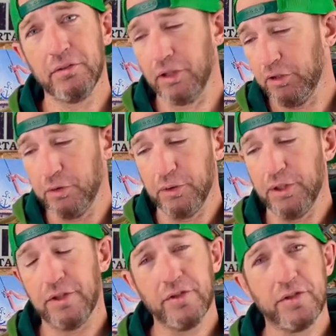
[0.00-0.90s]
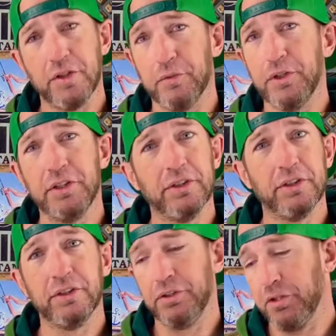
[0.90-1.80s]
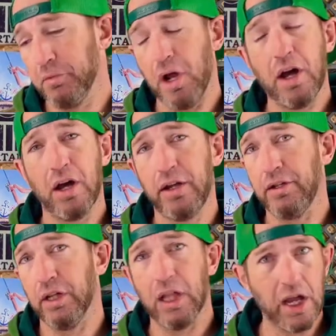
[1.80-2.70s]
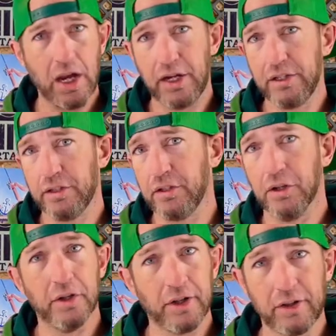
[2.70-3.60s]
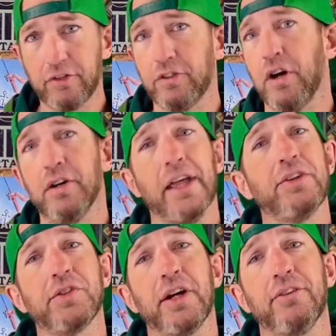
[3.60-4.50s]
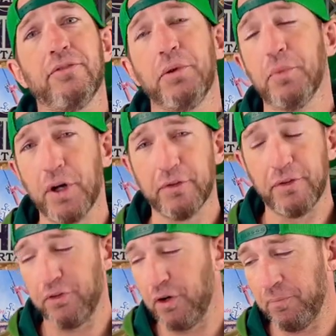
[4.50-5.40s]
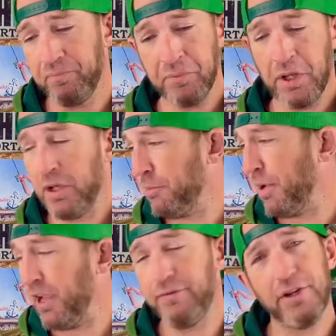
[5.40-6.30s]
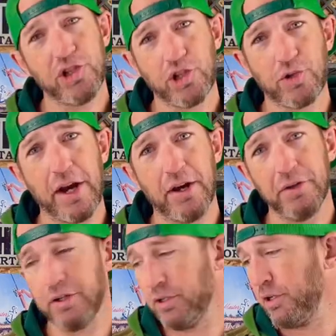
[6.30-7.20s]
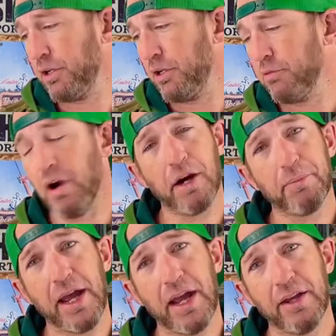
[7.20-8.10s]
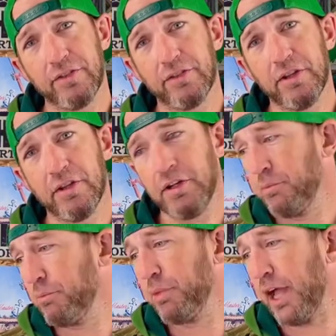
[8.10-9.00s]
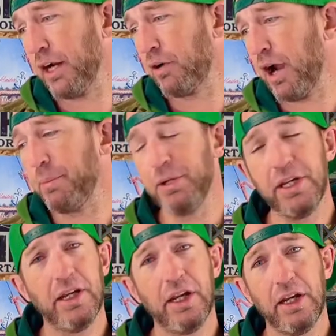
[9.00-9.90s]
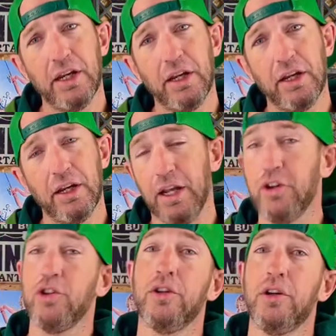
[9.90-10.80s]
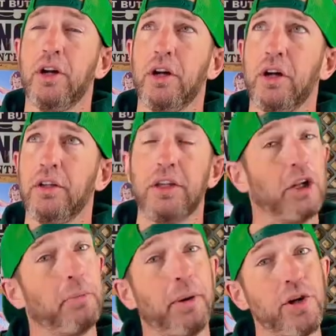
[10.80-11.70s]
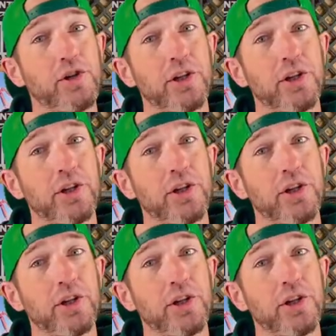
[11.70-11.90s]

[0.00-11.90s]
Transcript: The lures, the reel, the rod, the line, the hooks, all that stuff. We went over for panfish, trout, rock bass, black crappie, and yellow perch.